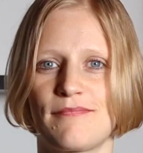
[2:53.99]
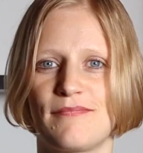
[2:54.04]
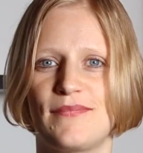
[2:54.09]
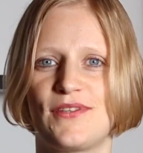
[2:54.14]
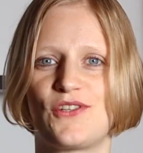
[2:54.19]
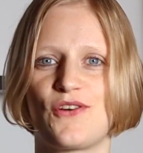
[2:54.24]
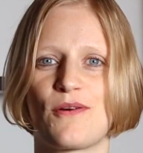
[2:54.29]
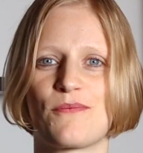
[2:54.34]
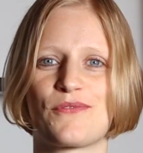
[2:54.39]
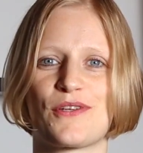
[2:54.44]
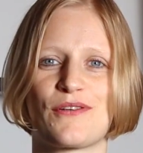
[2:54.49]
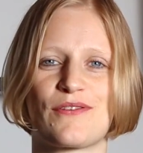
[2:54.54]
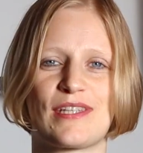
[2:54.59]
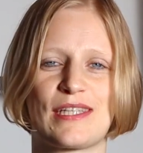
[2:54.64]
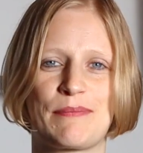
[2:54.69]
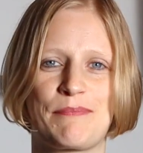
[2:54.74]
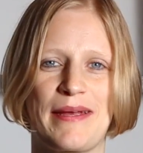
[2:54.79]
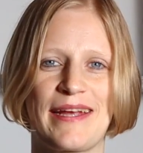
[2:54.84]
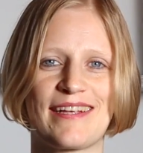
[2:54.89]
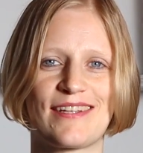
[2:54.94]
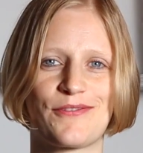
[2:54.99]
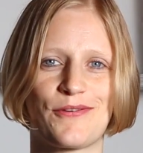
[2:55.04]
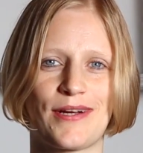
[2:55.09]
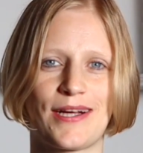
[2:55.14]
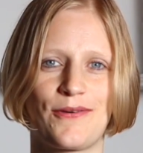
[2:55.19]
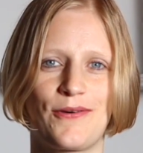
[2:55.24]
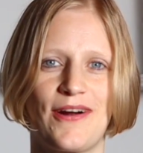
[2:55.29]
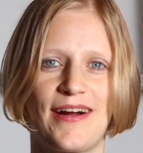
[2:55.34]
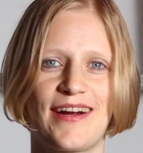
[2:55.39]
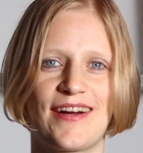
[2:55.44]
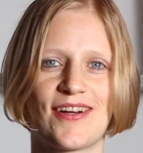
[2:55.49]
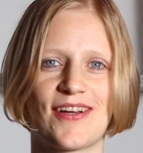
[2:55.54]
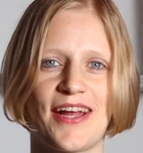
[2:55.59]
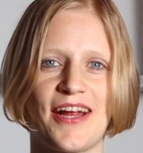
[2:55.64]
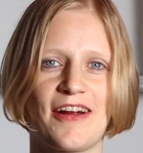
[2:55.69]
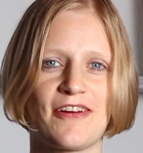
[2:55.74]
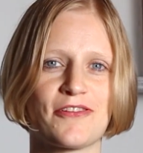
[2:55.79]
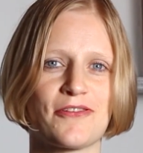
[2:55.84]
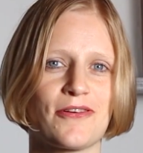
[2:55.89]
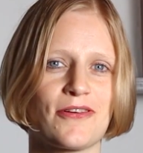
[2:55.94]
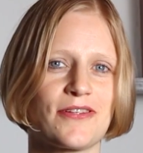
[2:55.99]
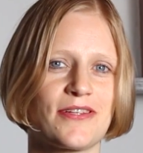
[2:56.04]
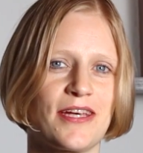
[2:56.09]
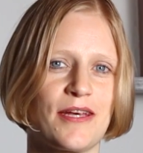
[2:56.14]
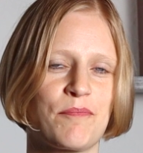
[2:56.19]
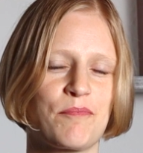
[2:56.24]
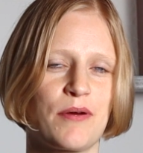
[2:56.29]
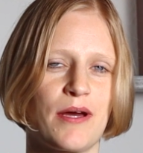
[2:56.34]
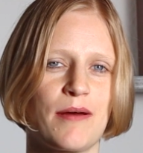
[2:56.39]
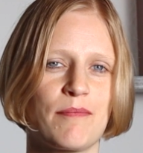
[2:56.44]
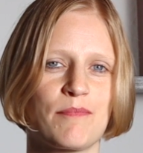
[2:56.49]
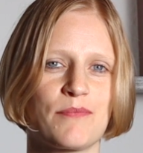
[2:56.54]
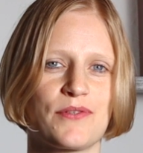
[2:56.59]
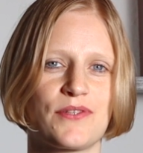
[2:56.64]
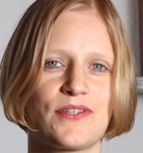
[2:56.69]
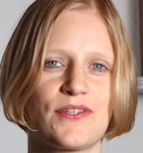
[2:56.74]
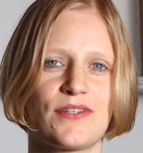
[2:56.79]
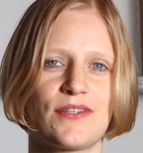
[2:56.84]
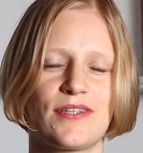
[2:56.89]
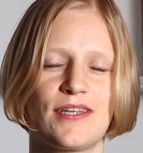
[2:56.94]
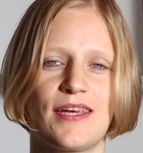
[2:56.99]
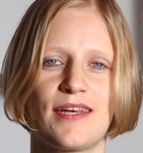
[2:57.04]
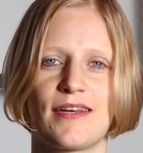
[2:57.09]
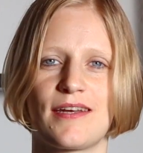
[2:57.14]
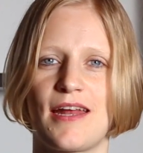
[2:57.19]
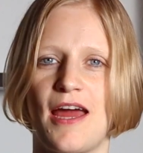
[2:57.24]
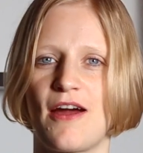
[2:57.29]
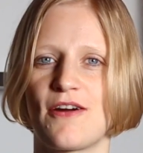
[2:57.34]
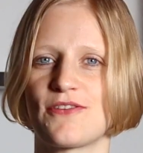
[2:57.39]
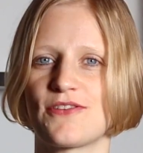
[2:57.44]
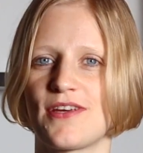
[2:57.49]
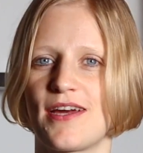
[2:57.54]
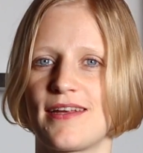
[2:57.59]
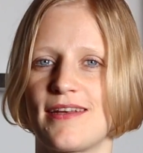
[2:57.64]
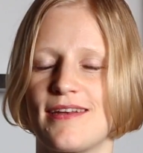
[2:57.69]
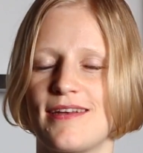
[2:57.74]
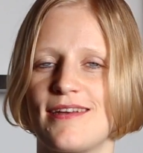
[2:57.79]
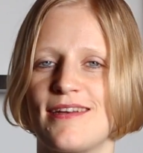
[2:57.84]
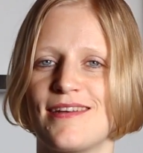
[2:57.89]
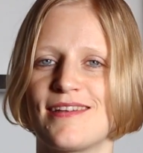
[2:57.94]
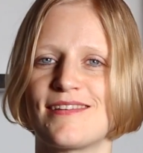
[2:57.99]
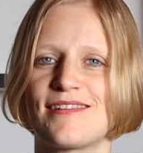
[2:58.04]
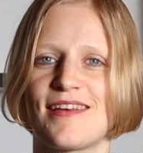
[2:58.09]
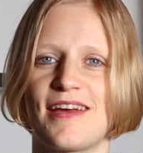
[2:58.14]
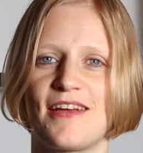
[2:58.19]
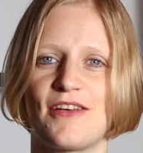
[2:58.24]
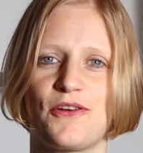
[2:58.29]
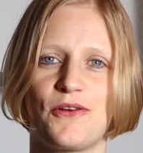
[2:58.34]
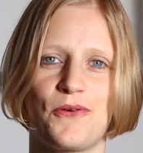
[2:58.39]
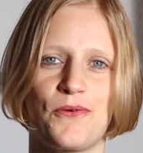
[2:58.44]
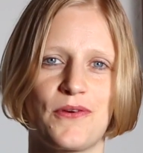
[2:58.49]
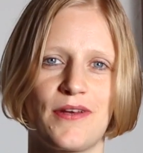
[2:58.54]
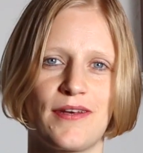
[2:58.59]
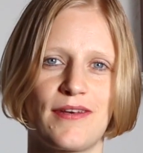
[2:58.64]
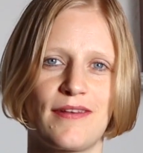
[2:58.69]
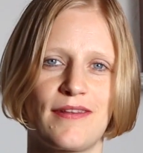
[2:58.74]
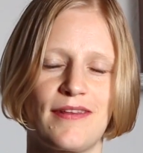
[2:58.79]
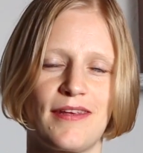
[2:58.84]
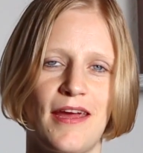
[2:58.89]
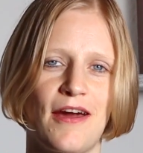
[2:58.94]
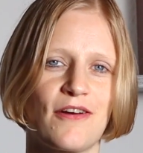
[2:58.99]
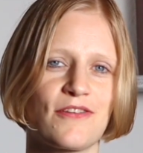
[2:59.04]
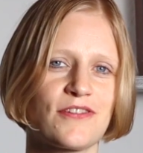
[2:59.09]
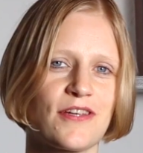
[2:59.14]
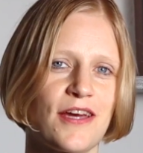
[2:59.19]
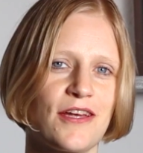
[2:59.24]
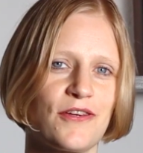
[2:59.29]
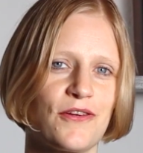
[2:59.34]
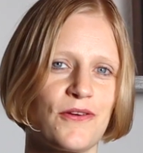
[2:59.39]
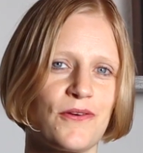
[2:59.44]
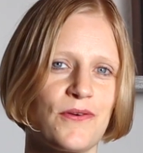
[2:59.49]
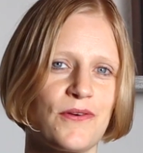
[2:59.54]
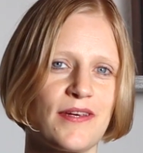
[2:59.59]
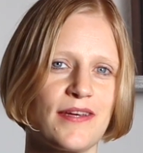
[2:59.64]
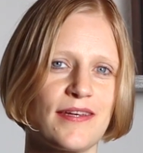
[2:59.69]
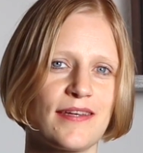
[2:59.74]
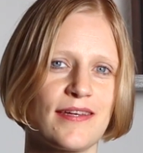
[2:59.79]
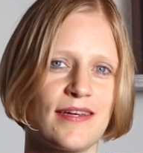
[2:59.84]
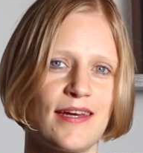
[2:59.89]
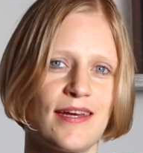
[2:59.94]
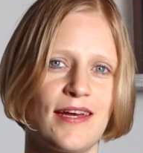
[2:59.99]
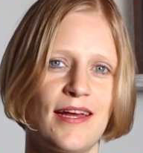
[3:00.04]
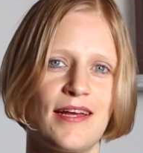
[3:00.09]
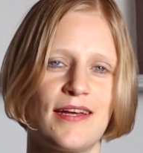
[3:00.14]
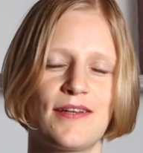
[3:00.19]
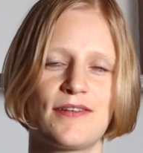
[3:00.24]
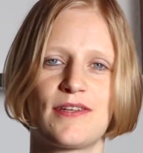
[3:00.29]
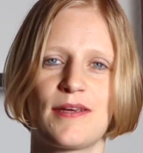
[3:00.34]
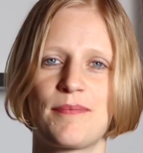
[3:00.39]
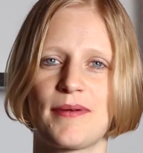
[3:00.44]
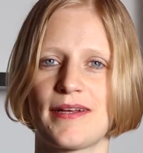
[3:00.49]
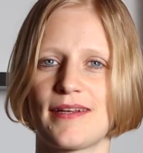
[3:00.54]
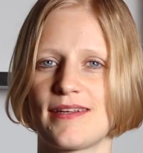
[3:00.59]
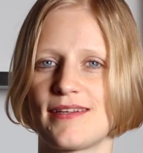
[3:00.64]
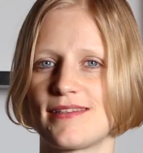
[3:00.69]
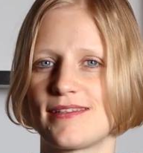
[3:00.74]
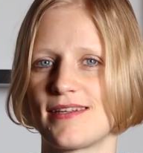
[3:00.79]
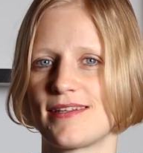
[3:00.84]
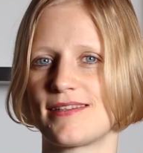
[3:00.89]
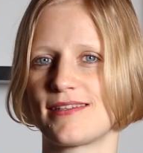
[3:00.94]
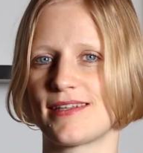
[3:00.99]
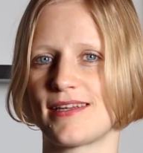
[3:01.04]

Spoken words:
In terms of space required, air source heat pumps need an outside and an inside unit. The outside unit typically sits